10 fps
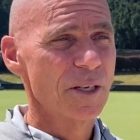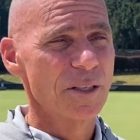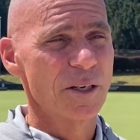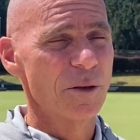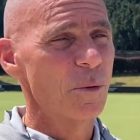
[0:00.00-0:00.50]

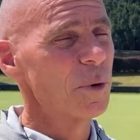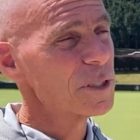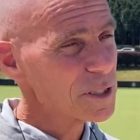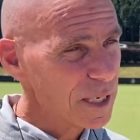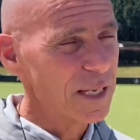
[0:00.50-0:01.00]
The one
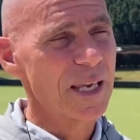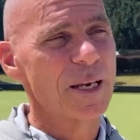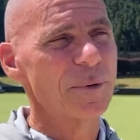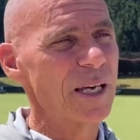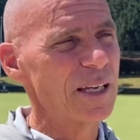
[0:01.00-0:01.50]
Sunday
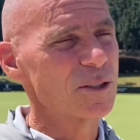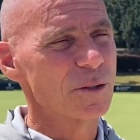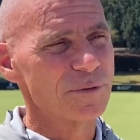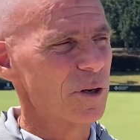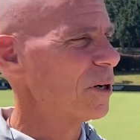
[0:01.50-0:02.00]
game we had
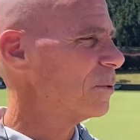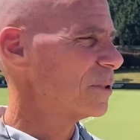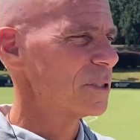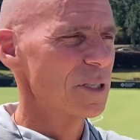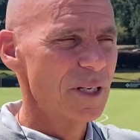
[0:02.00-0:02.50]
so far
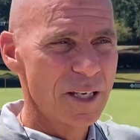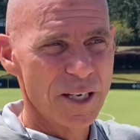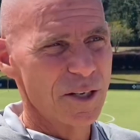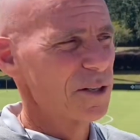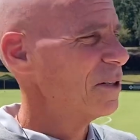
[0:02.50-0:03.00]
was
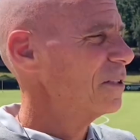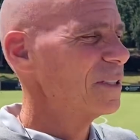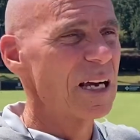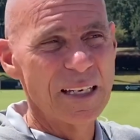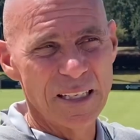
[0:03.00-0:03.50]
here,
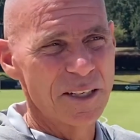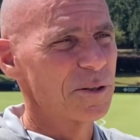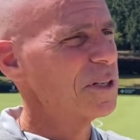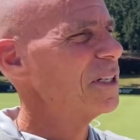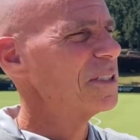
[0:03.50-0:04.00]
90
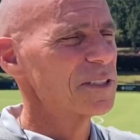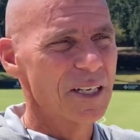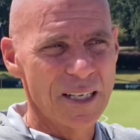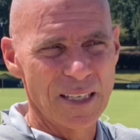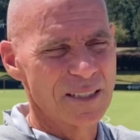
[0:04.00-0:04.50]
degrees
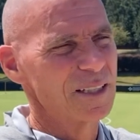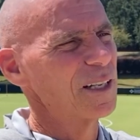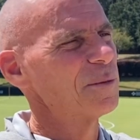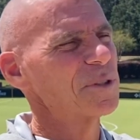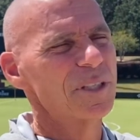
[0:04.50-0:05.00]
against
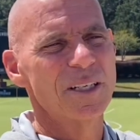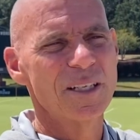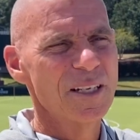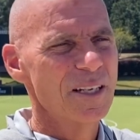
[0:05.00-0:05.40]
Clemson.